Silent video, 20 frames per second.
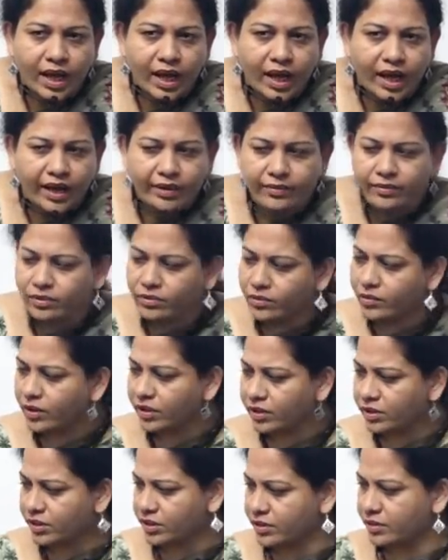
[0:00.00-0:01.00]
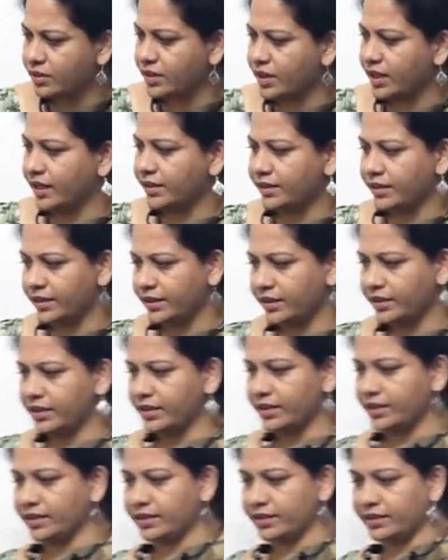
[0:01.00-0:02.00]
I would want to rather
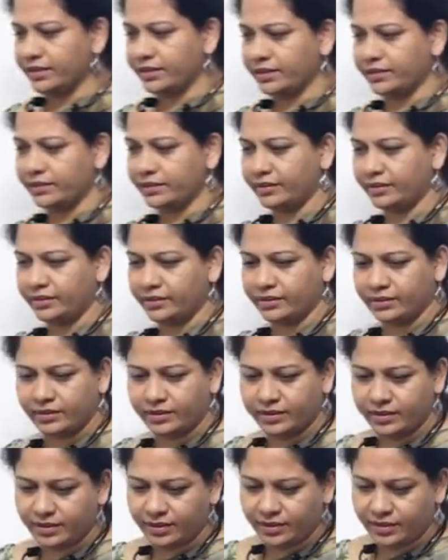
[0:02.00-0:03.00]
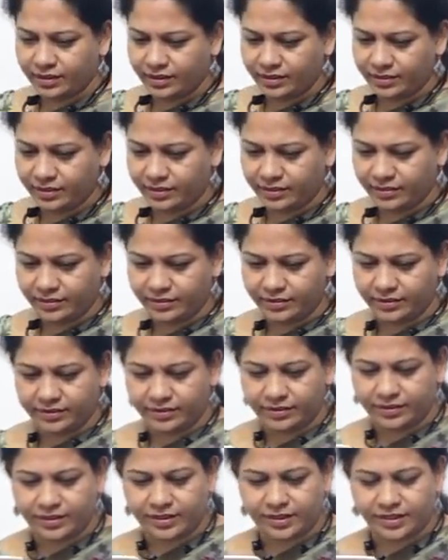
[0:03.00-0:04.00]
uh, now
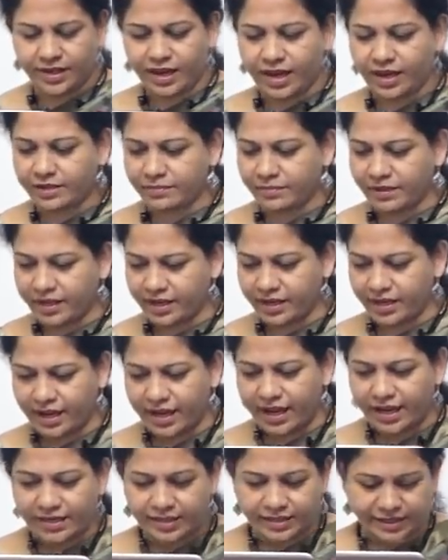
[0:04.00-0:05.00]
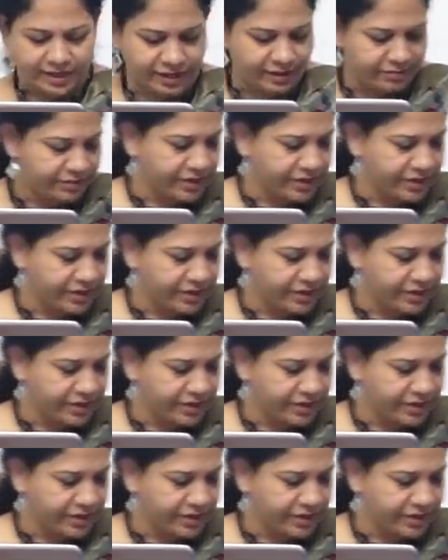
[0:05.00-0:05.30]
start by asking